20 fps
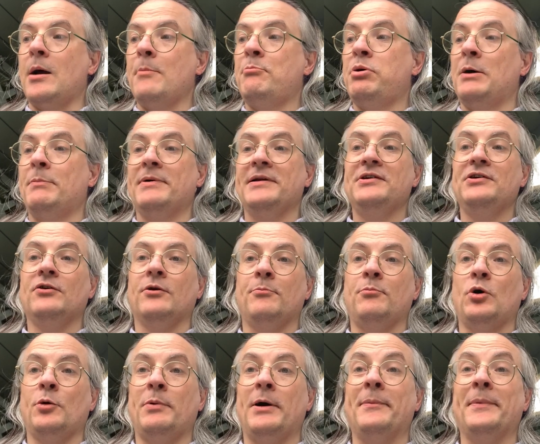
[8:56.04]
pop
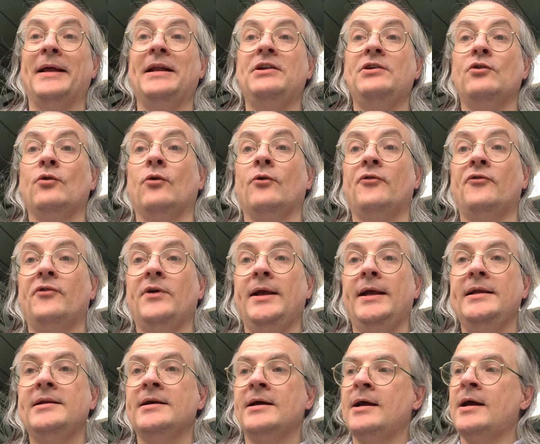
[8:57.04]
up in your
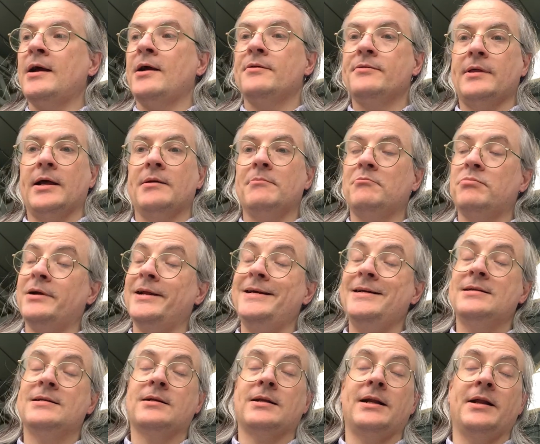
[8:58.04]
feed, then
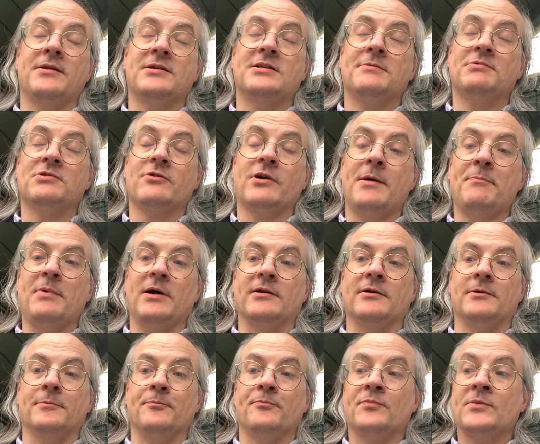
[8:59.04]
please click the subscribe
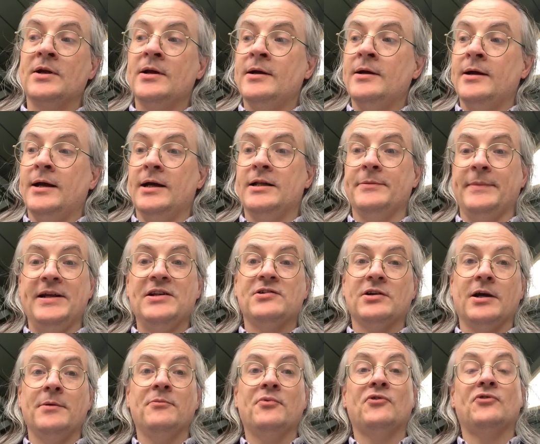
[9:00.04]
button. In the
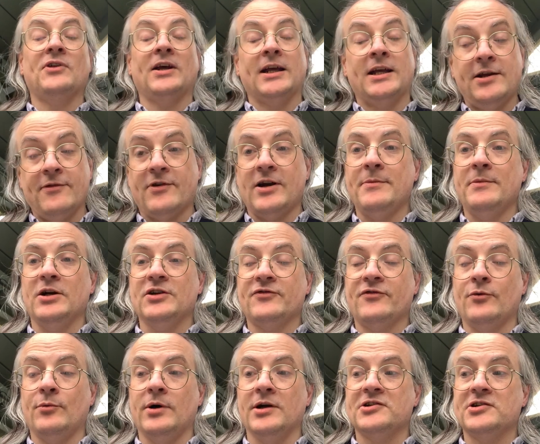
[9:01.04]
meantime, thank you very much
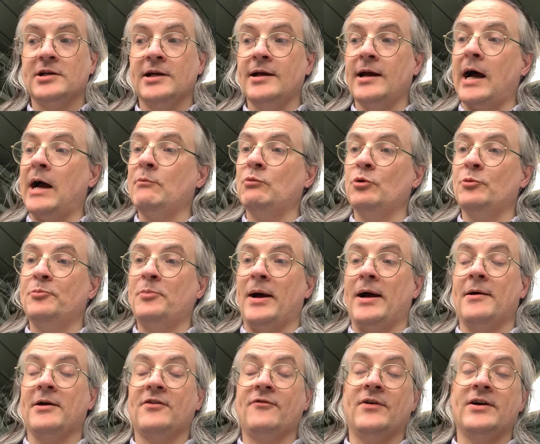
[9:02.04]
for watching. I will be
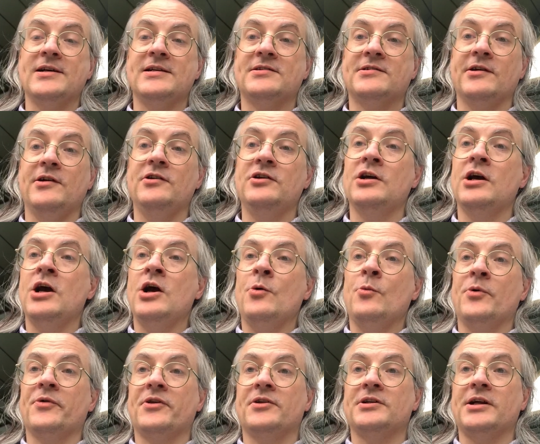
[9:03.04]
back very soon
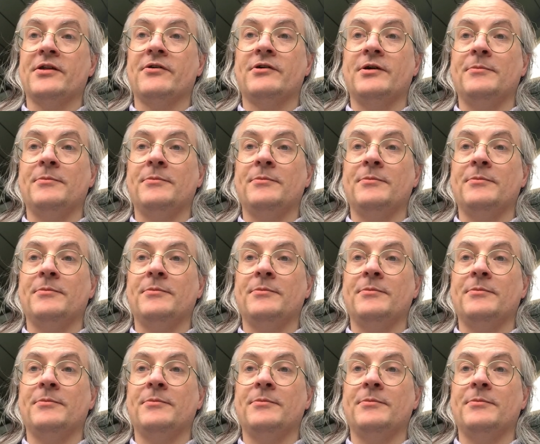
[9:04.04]
with another